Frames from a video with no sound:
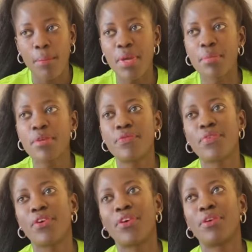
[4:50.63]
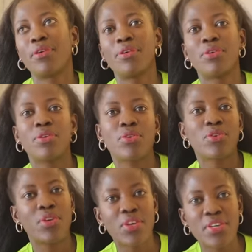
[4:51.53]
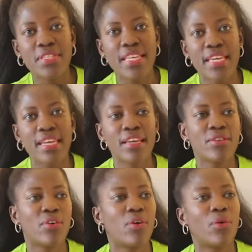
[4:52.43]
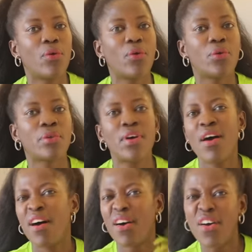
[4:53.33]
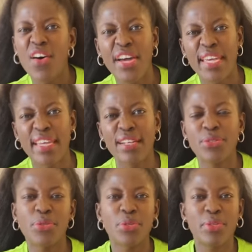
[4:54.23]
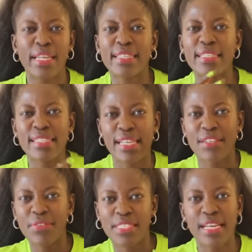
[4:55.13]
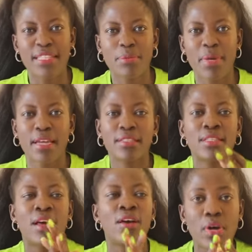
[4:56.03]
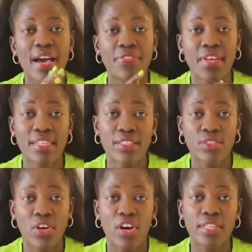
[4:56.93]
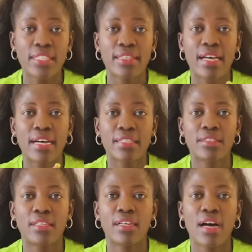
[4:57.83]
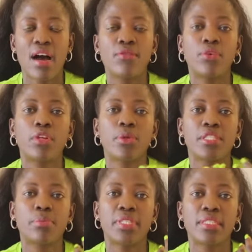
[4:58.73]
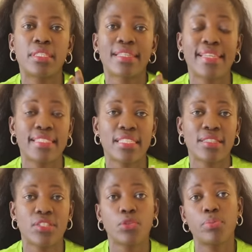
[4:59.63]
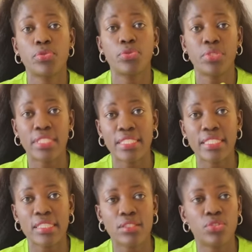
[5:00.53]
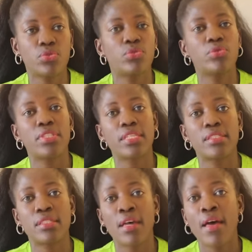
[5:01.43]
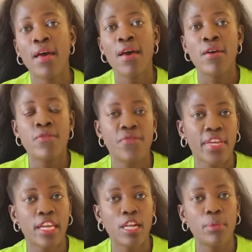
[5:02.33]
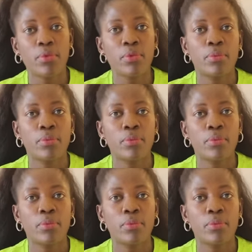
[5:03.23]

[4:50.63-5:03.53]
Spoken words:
maybe for clothing or oil, you know, like these advertisements. So I thank God that I've always been getting these opportunities to do this film,